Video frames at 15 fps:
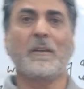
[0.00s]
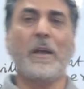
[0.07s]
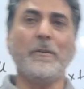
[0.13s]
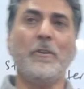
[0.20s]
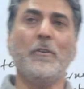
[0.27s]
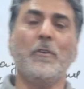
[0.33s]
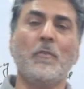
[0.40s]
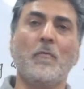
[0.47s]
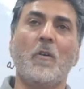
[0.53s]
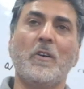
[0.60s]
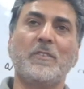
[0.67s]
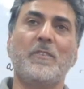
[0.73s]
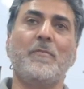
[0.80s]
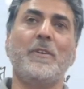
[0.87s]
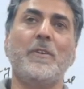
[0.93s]
to
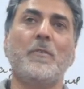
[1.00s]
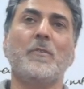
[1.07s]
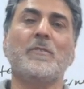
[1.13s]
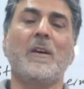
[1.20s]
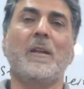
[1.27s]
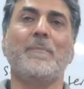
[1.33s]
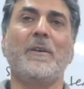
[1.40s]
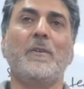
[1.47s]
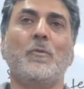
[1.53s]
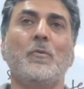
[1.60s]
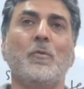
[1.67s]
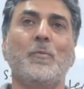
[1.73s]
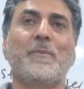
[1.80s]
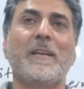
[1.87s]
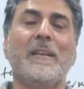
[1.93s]
watch the videos on my
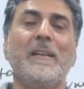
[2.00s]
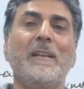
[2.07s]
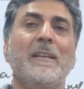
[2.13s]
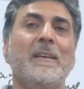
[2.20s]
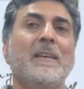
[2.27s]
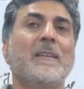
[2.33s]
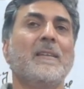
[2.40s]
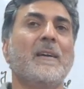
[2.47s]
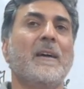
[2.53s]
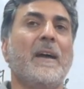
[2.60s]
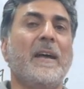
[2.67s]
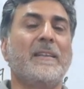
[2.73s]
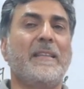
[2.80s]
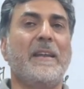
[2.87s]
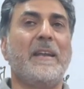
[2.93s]
YouTube channel
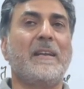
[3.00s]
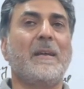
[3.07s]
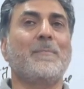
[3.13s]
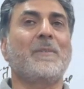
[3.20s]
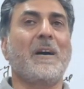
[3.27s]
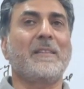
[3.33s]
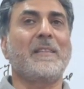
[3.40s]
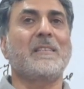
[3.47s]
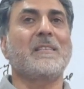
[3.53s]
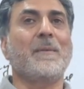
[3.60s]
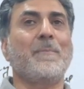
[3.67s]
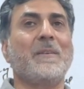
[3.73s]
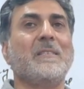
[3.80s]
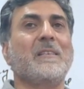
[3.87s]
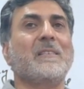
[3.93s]
at the rate of Tantra
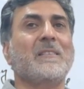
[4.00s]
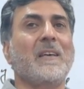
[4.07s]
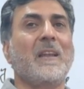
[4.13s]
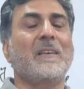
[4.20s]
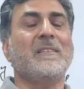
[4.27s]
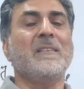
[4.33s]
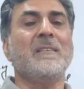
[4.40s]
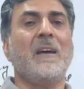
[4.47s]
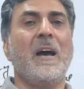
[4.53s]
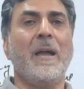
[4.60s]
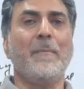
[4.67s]
Physics classes.